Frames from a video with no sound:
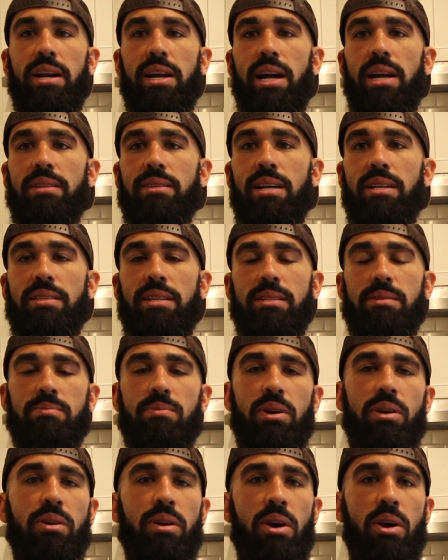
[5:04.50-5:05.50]
it out, that doesn't
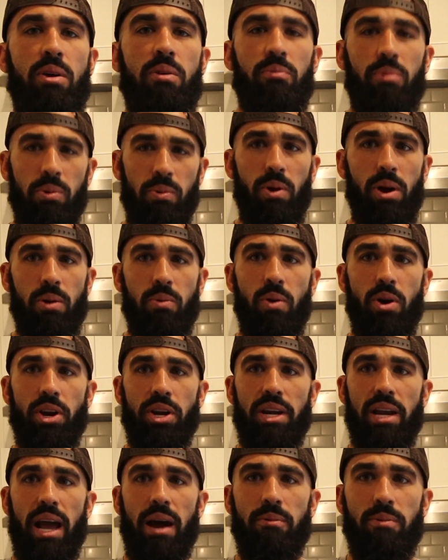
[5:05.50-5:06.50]
work. We want to
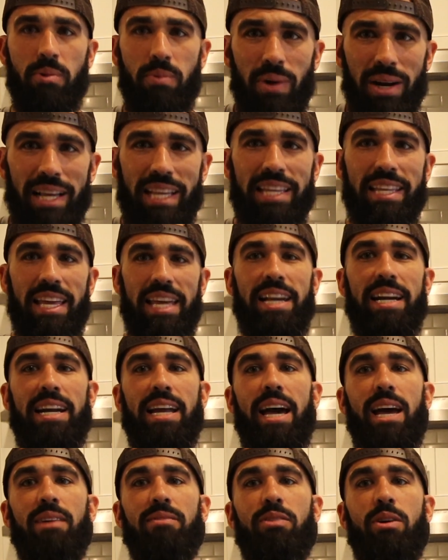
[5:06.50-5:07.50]
work it out. We want to get it
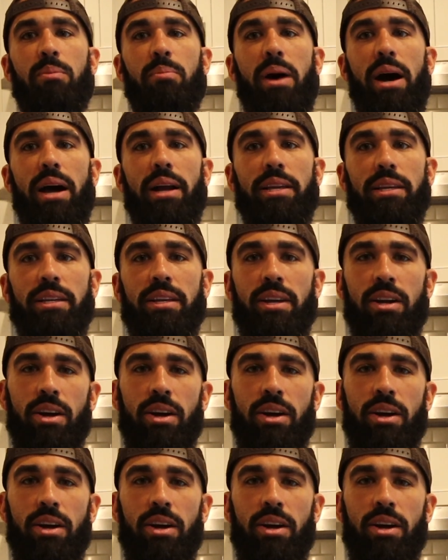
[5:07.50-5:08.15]
out of our body.